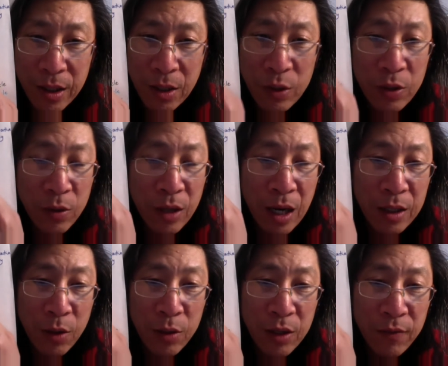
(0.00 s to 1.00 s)
We do not
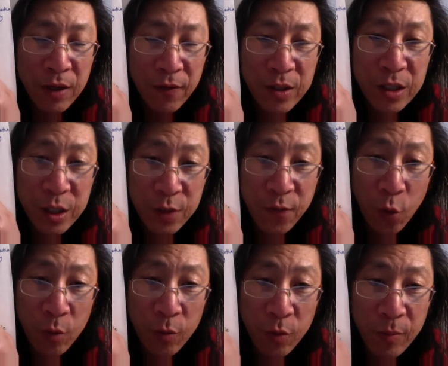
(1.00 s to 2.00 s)
know even if it's its
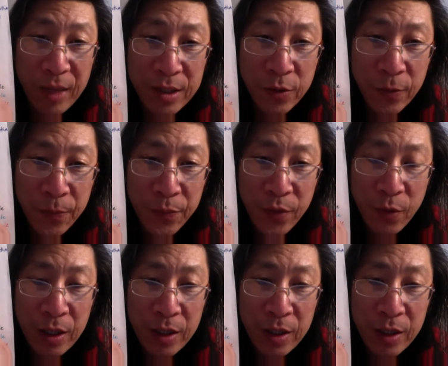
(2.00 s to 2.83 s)
formal mantle, right?